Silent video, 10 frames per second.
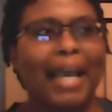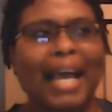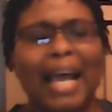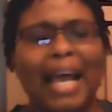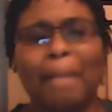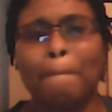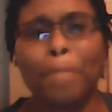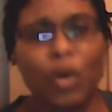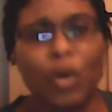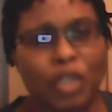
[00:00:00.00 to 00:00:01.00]
And
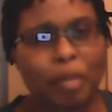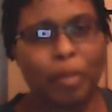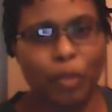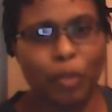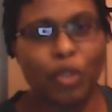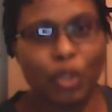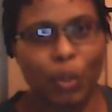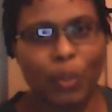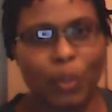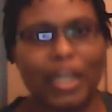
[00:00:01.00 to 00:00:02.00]
most people would
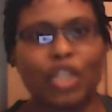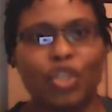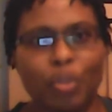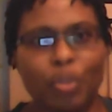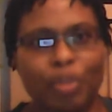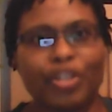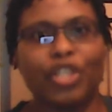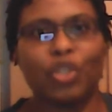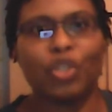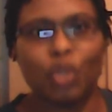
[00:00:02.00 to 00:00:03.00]
know that turmeric
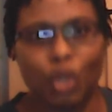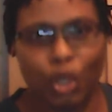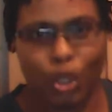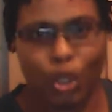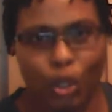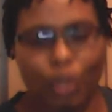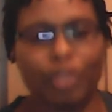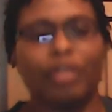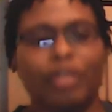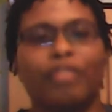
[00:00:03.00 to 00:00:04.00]
is good
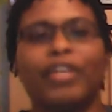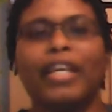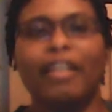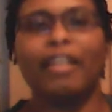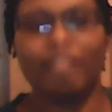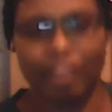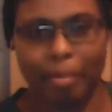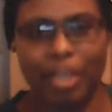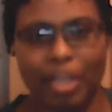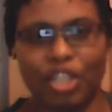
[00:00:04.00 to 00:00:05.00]
for
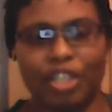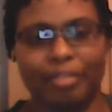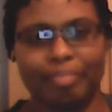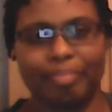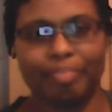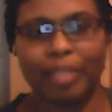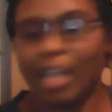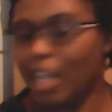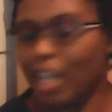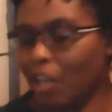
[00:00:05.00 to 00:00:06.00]
inflammation.
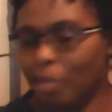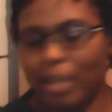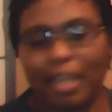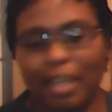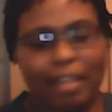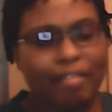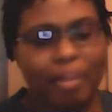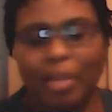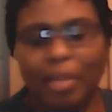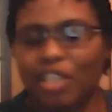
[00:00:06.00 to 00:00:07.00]
It could be
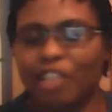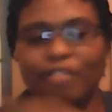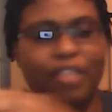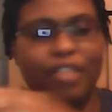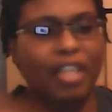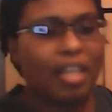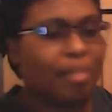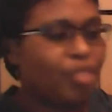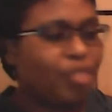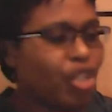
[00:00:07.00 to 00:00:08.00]
inflammation of the
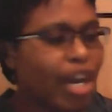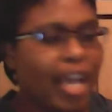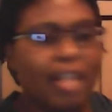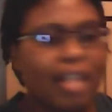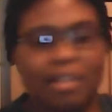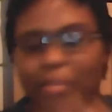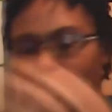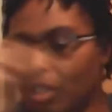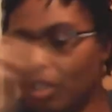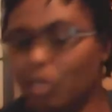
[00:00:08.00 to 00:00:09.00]
joints, the
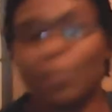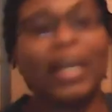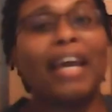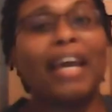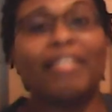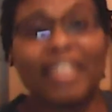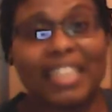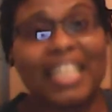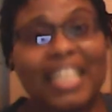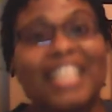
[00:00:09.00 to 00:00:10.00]
muscle, whatever it
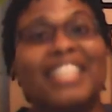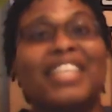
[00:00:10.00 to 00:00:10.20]
is.